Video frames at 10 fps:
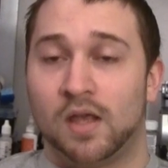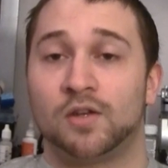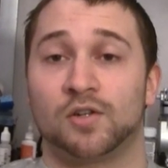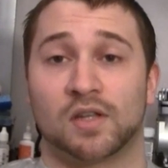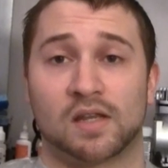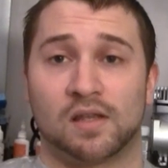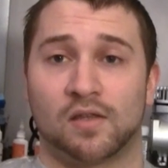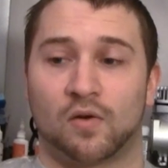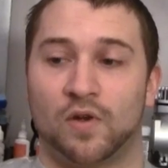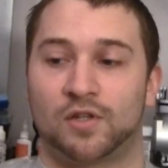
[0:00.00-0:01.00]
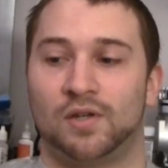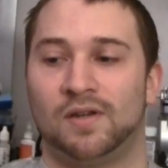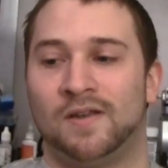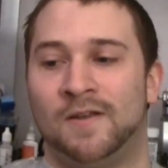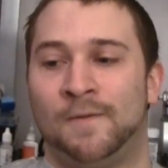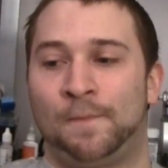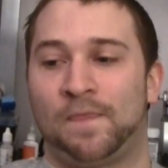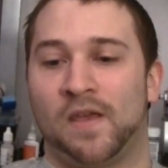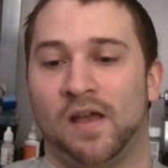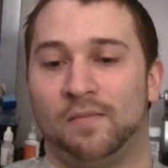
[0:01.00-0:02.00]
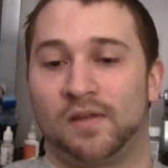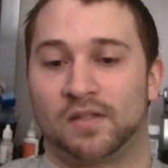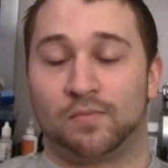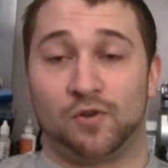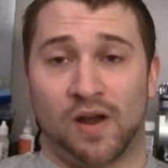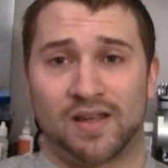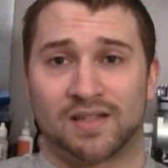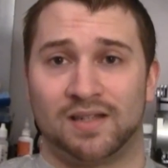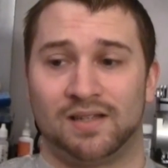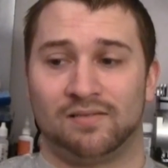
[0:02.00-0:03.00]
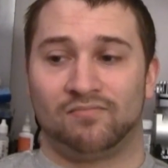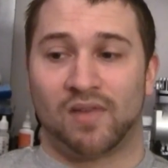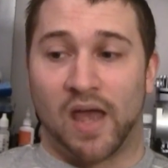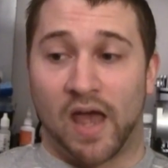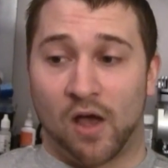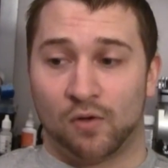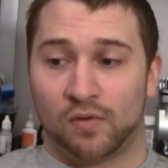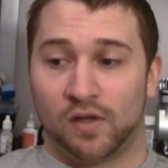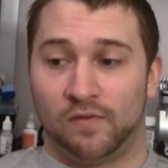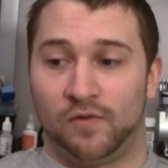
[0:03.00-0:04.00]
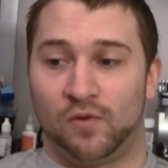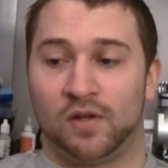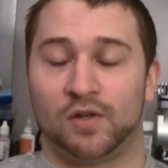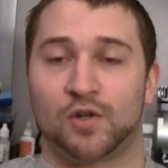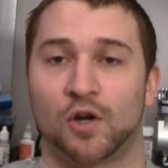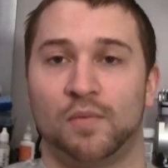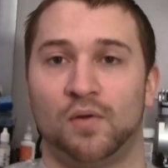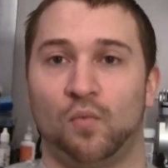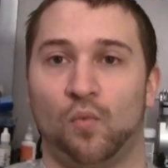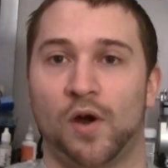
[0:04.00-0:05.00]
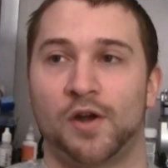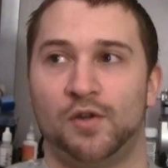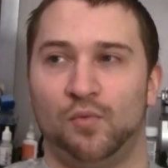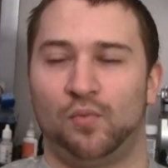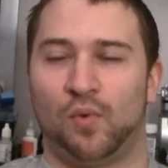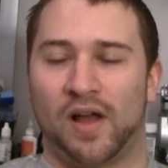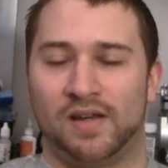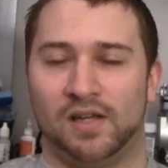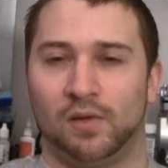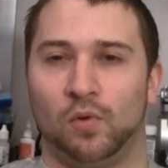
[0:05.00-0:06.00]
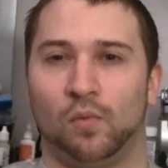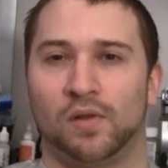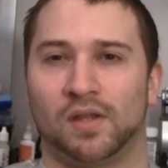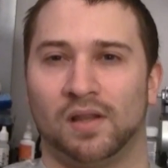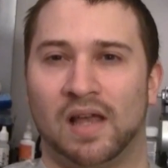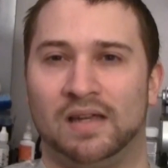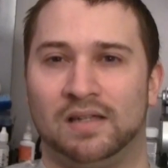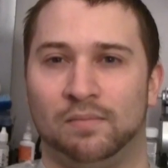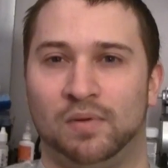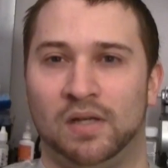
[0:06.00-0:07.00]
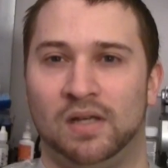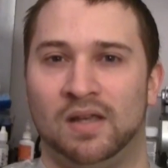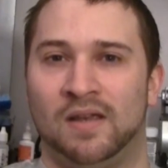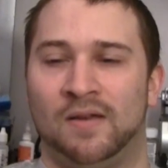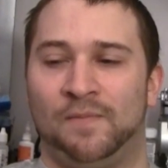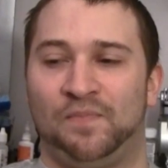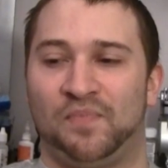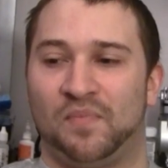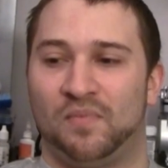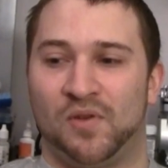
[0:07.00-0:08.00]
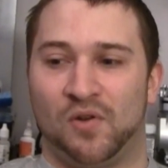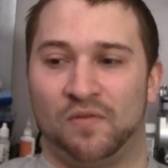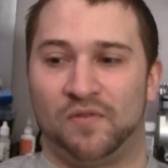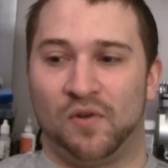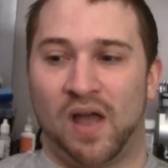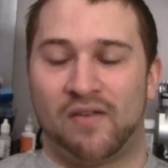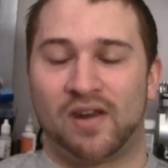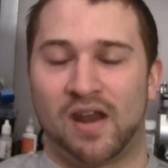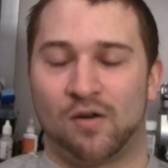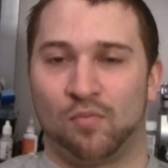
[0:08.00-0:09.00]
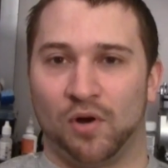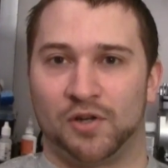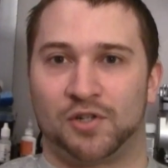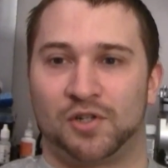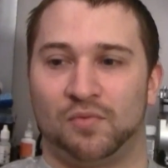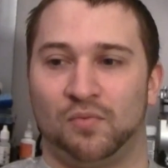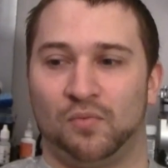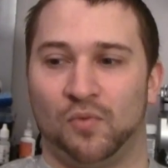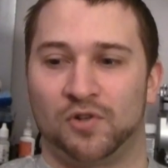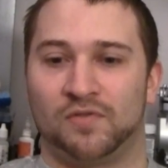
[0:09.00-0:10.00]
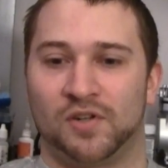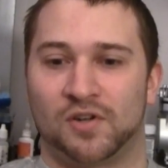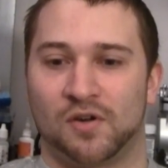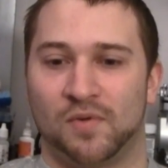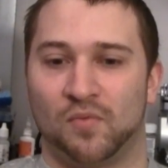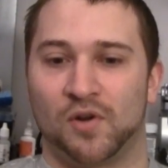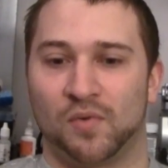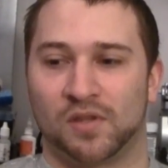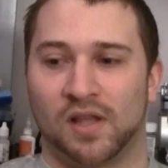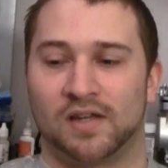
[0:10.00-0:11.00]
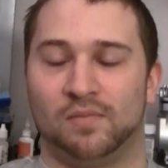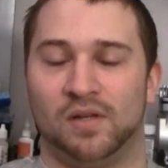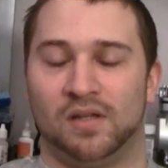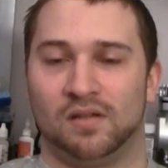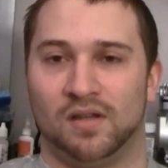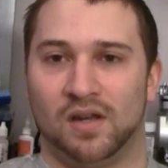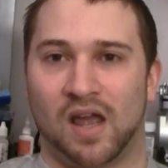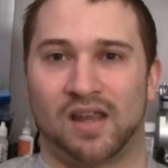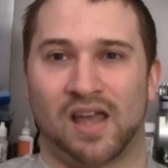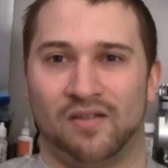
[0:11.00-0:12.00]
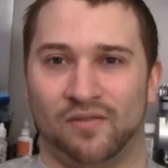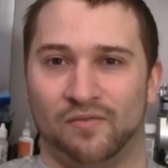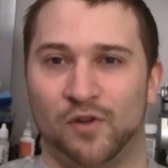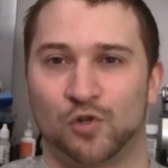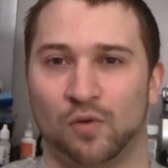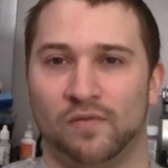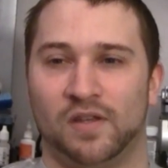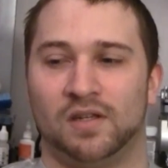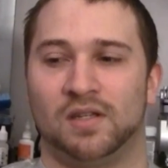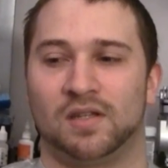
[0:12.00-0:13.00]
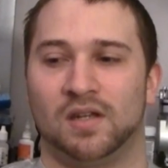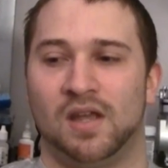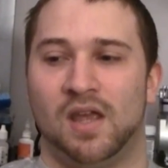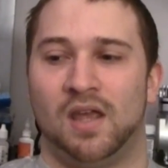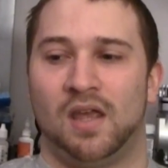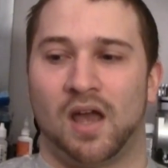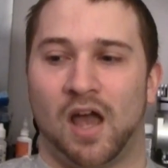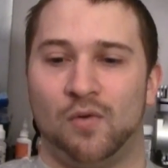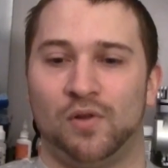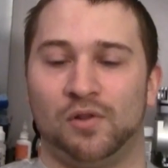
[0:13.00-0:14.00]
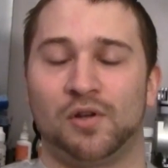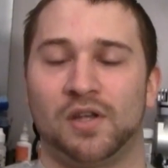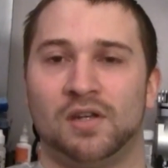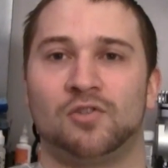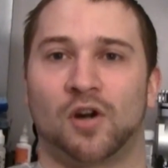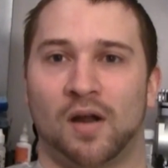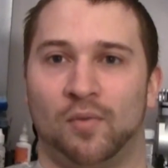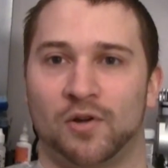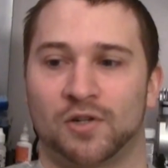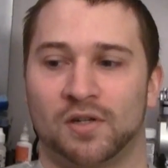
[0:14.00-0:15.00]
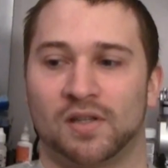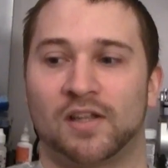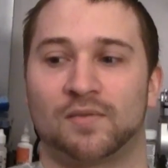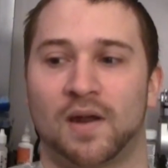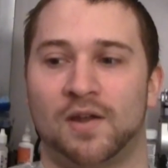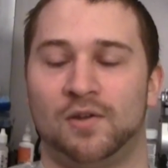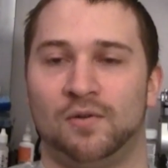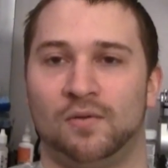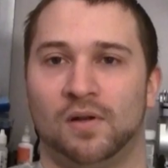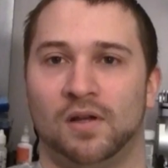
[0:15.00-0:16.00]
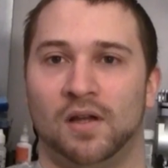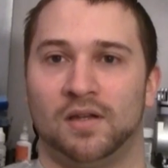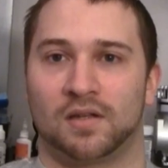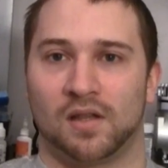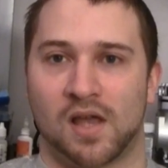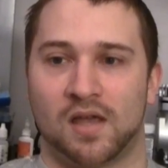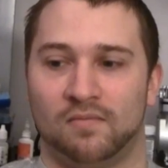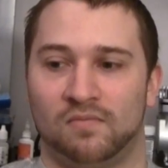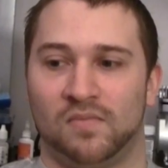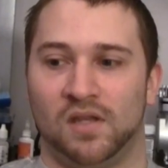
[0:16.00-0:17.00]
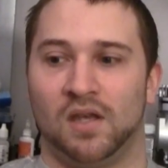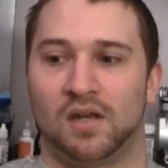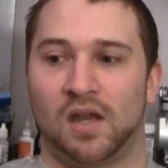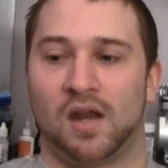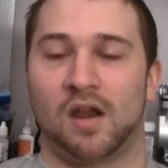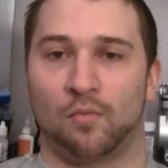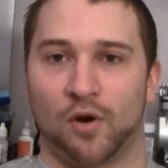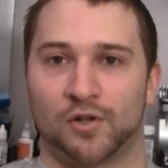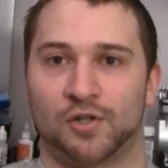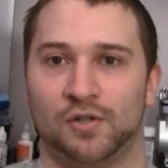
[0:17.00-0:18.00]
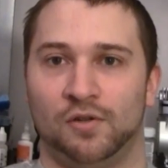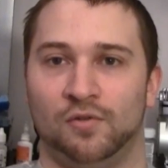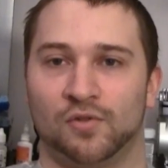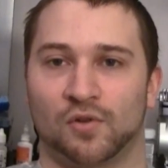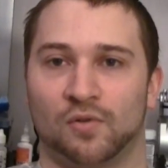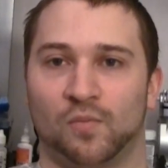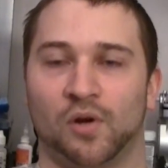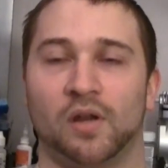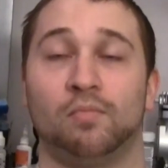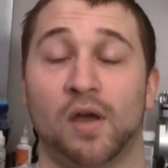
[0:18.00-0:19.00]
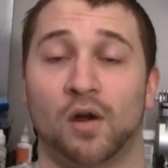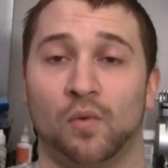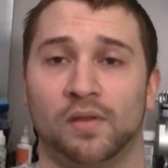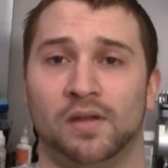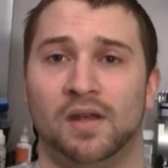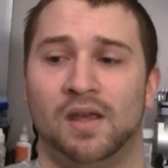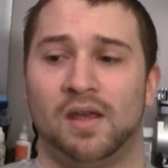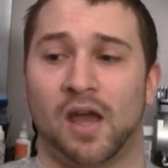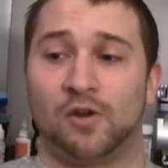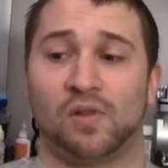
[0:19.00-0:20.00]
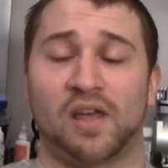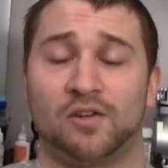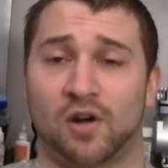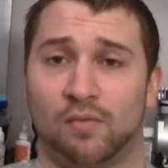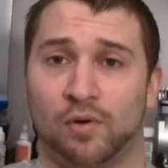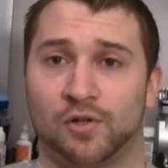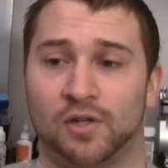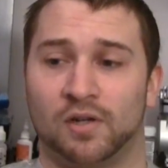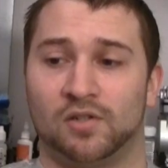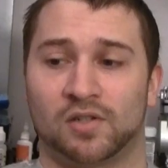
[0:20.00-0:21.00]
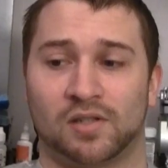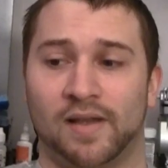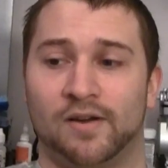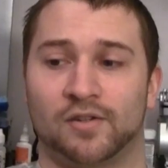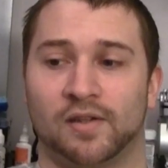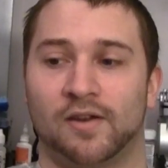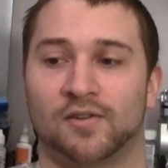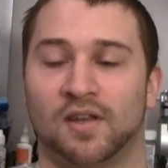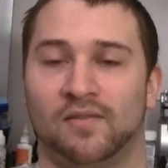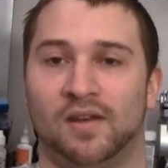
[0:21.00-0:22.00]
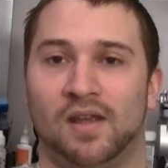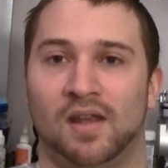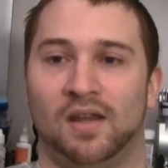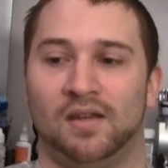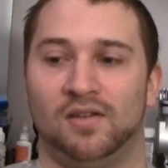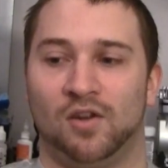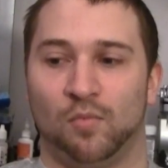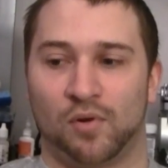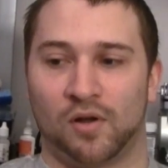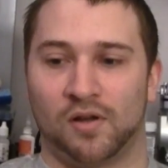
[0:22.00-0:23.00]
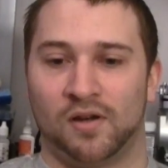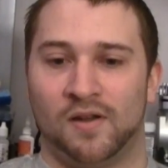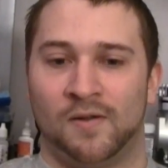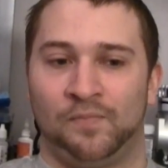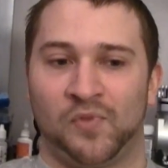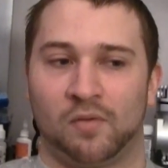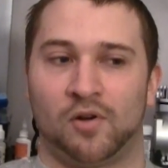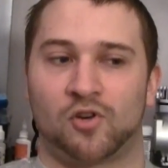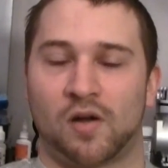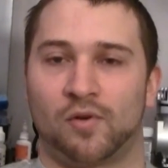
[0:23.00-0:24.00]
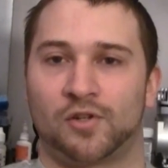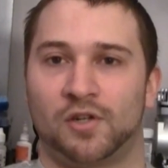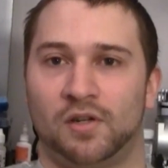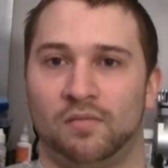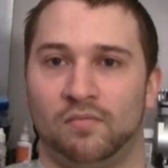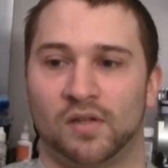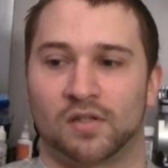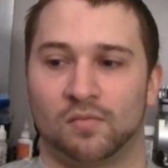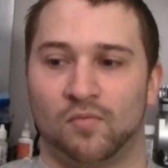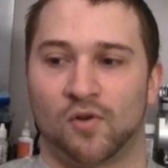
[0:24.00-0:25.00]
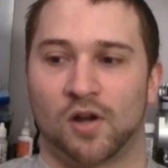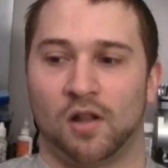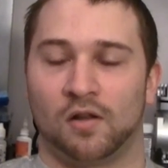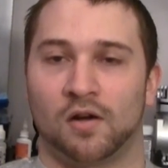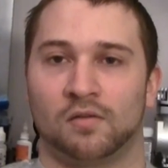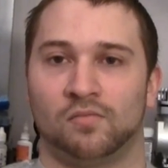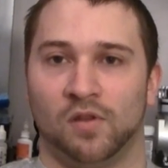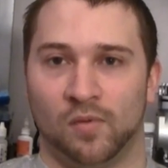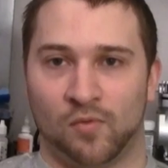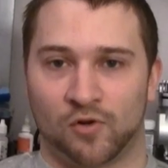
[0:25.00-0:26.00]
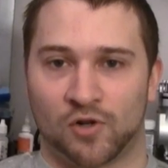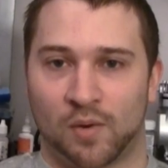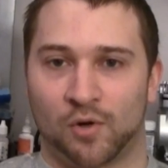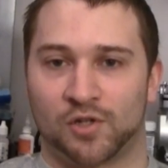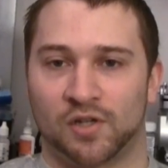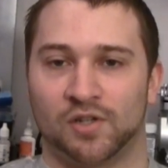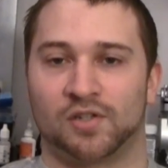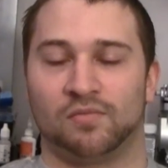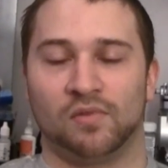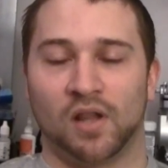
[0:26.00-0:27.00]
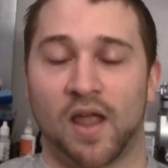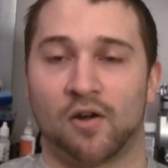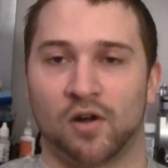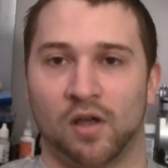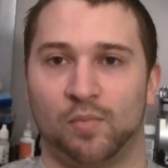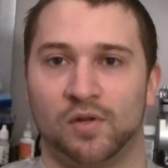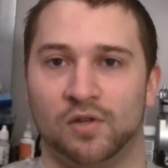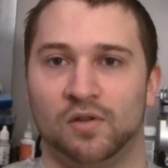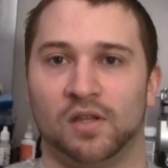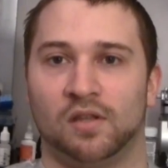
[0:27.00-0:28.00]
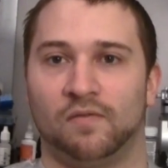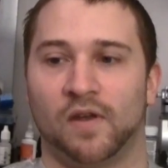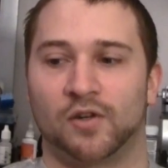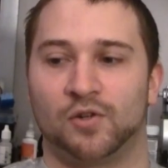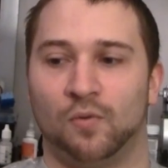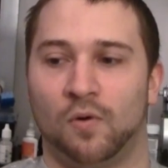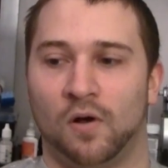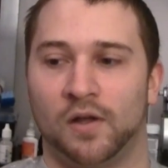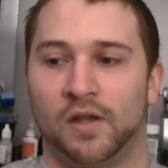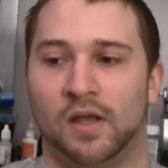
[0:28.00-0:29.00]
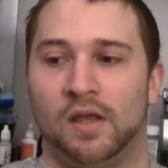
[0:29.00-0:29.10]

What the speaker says: Just like the other question, except you're asking how. If you can determine where you ideally would want the light to be, if you don't have an airbrush, once you've determined where you want the light to be and kind of a visual of the intensity, I would look into dry brushing. That's what I do until I get an airbrush to use or get better with it. I do a lot of dry brushing, just layers and layers of it, and you can put on a little bit of dry brushing, mix a little bit more color, a little bit more dry brushing, and just layer it up until you get the effect you want.